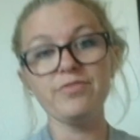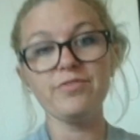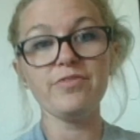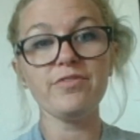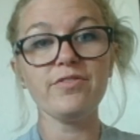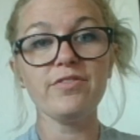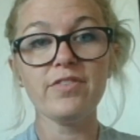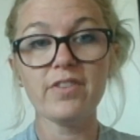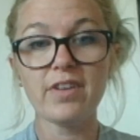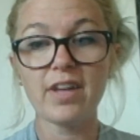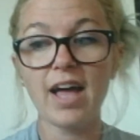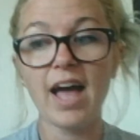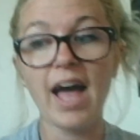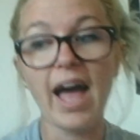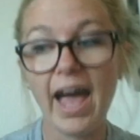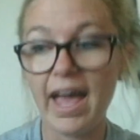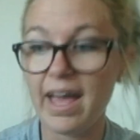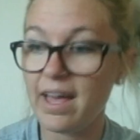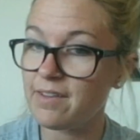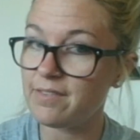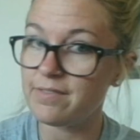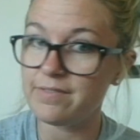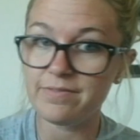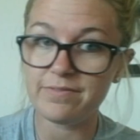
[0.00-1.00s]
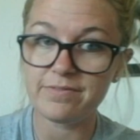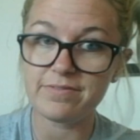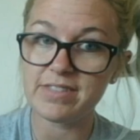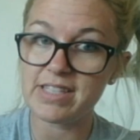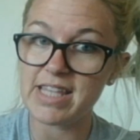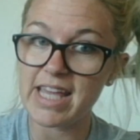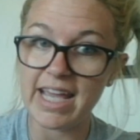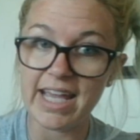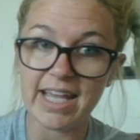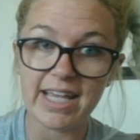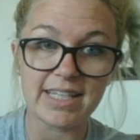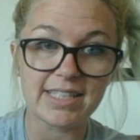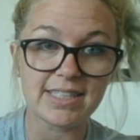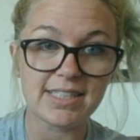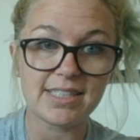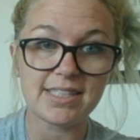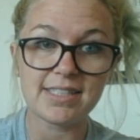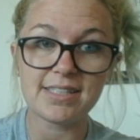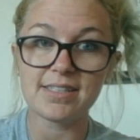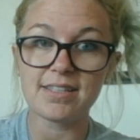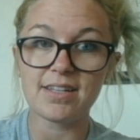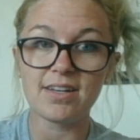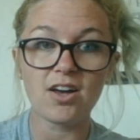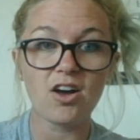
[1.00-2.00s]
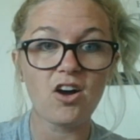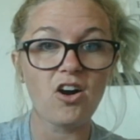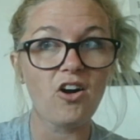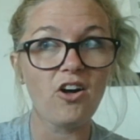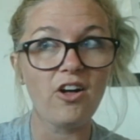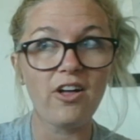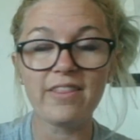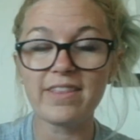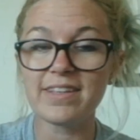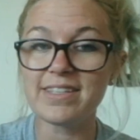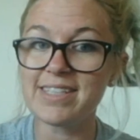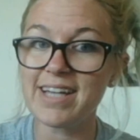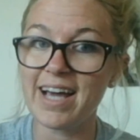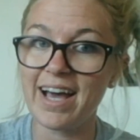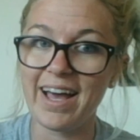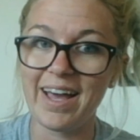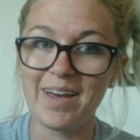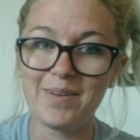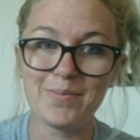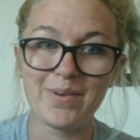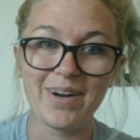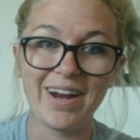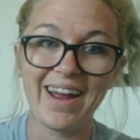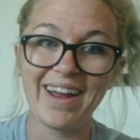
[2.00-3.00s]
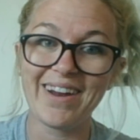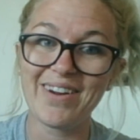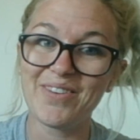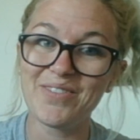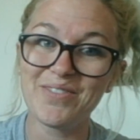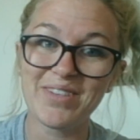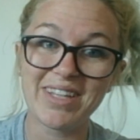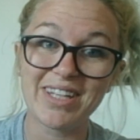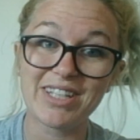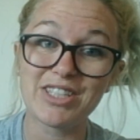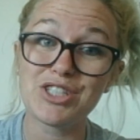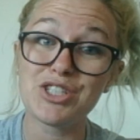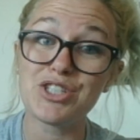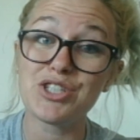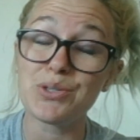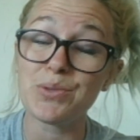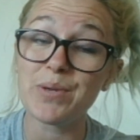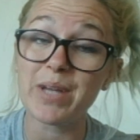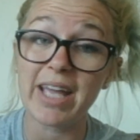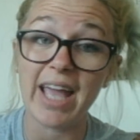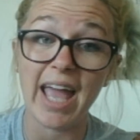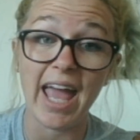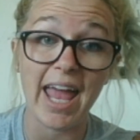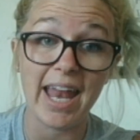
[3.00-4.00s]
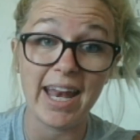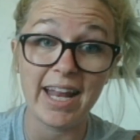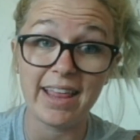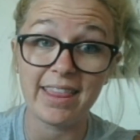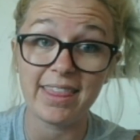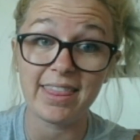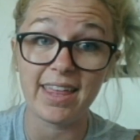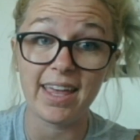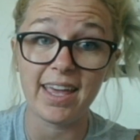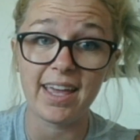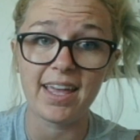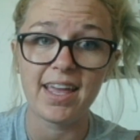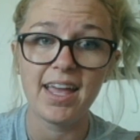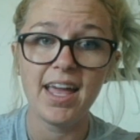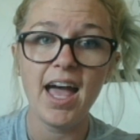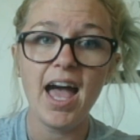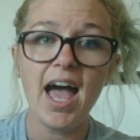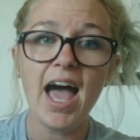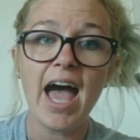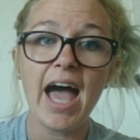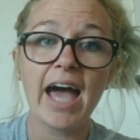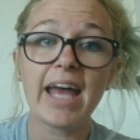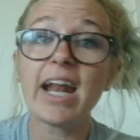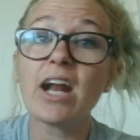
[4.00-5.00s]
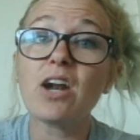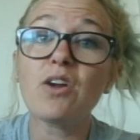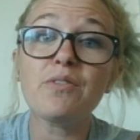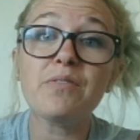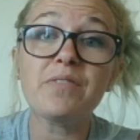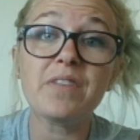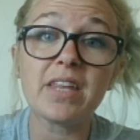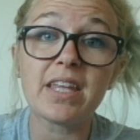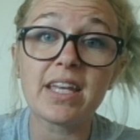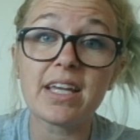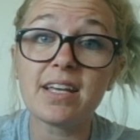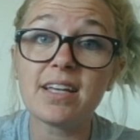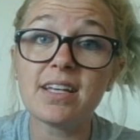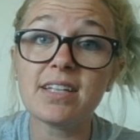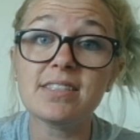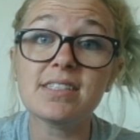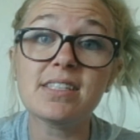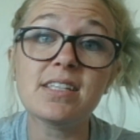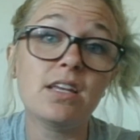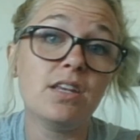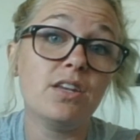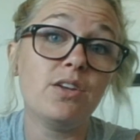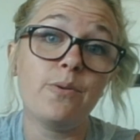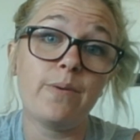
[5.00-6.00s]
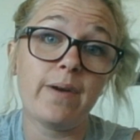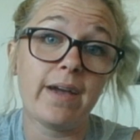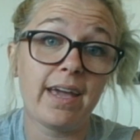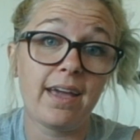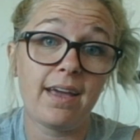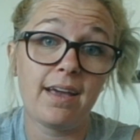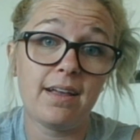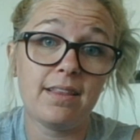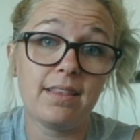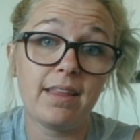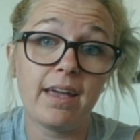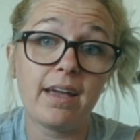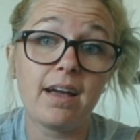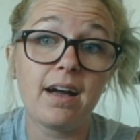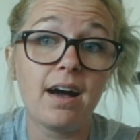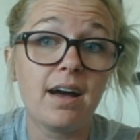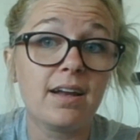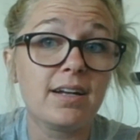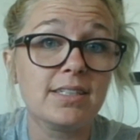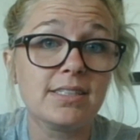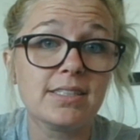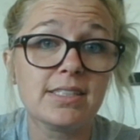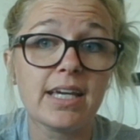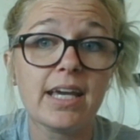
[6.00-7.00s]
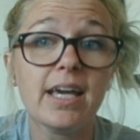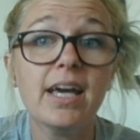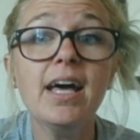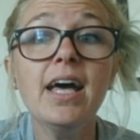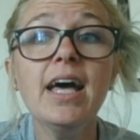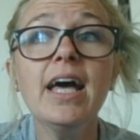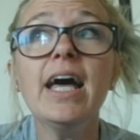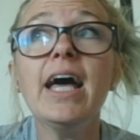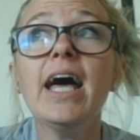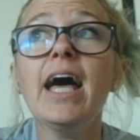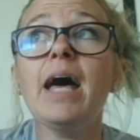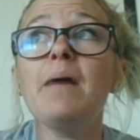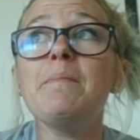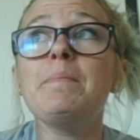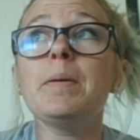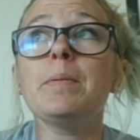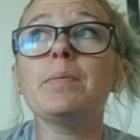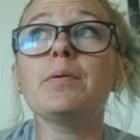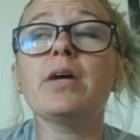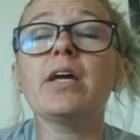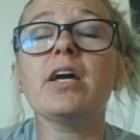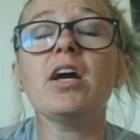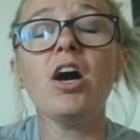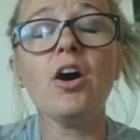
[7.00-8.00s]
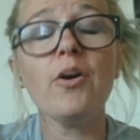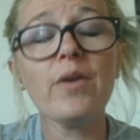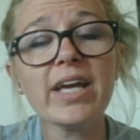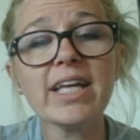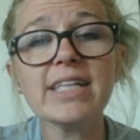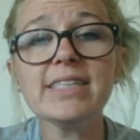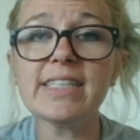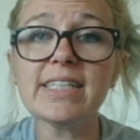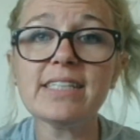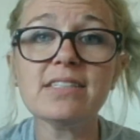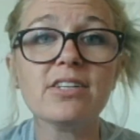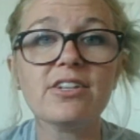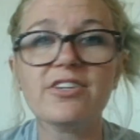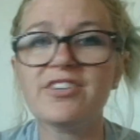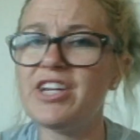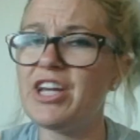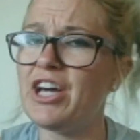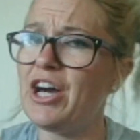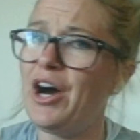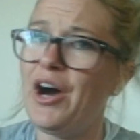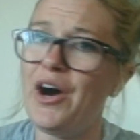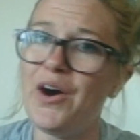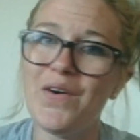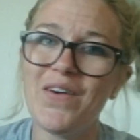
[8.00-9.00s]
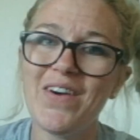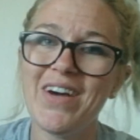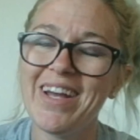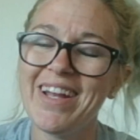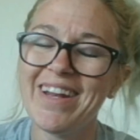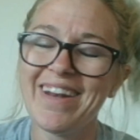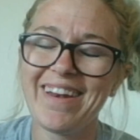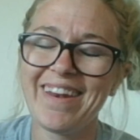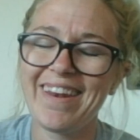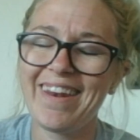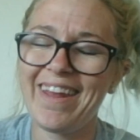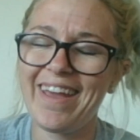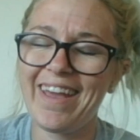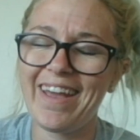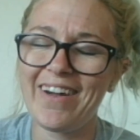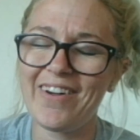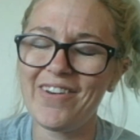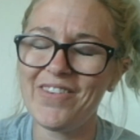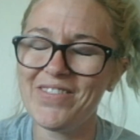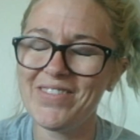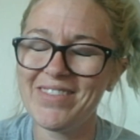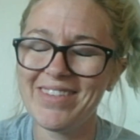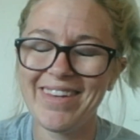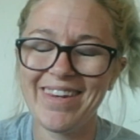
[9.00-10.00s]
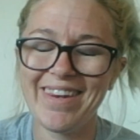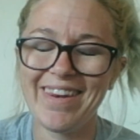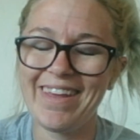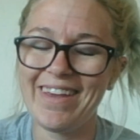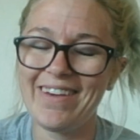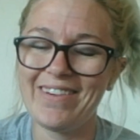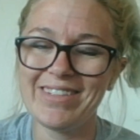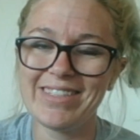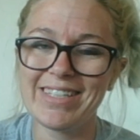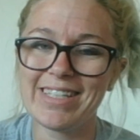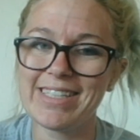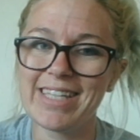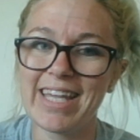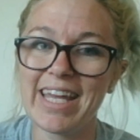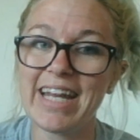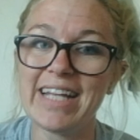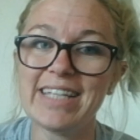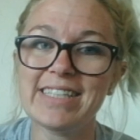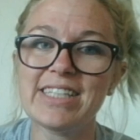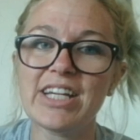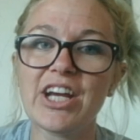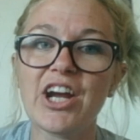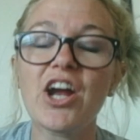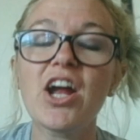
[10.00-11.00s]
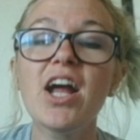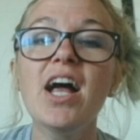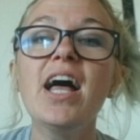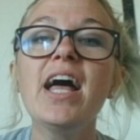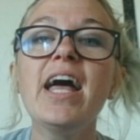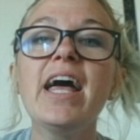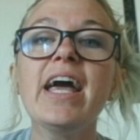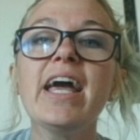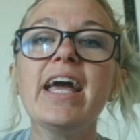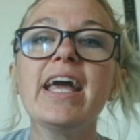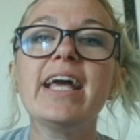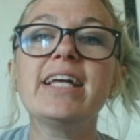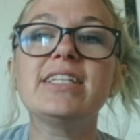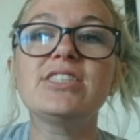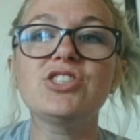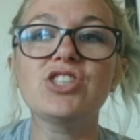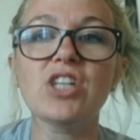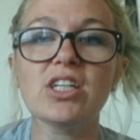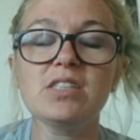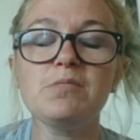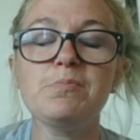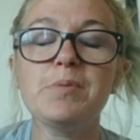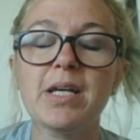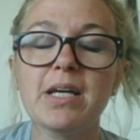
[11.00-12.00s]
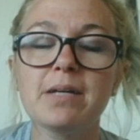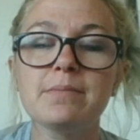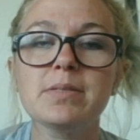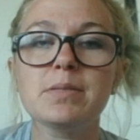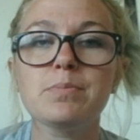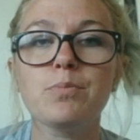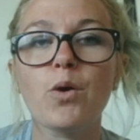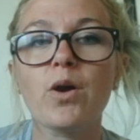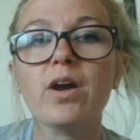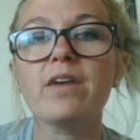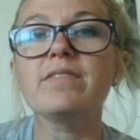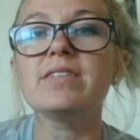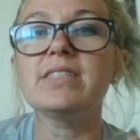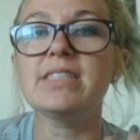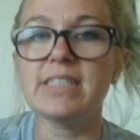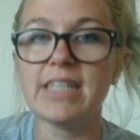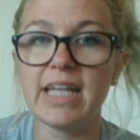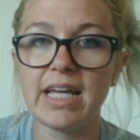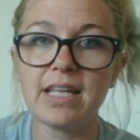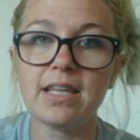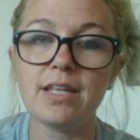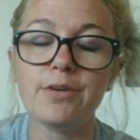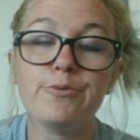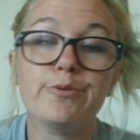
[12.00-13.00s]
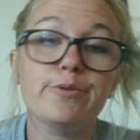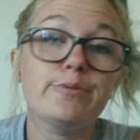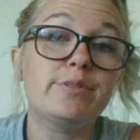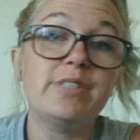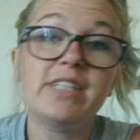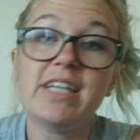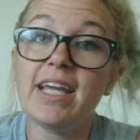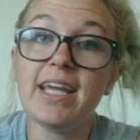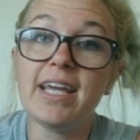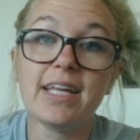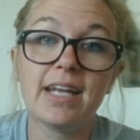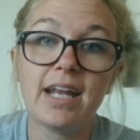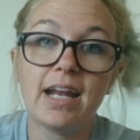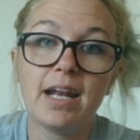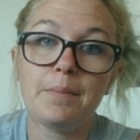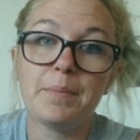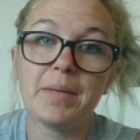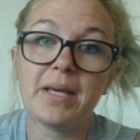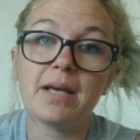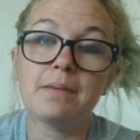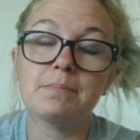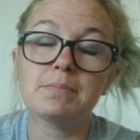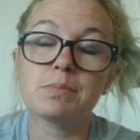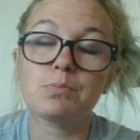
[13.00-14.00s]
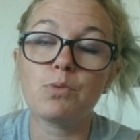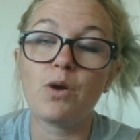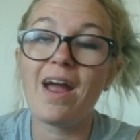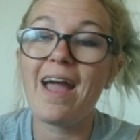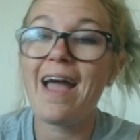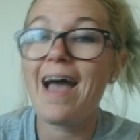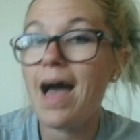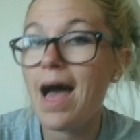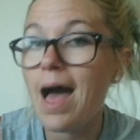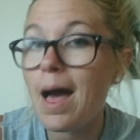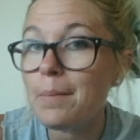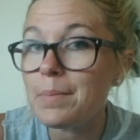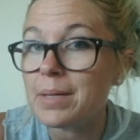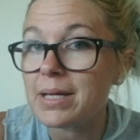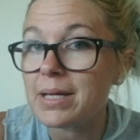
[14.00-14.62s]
have days all the time where I don't feel like doing anything, and I don't feel like continuing. Like, honestly. And people are like, "Oh, it gets easier." No. No, it doesn't get easier. It just becomes more of a daily routine, and it becomes more habit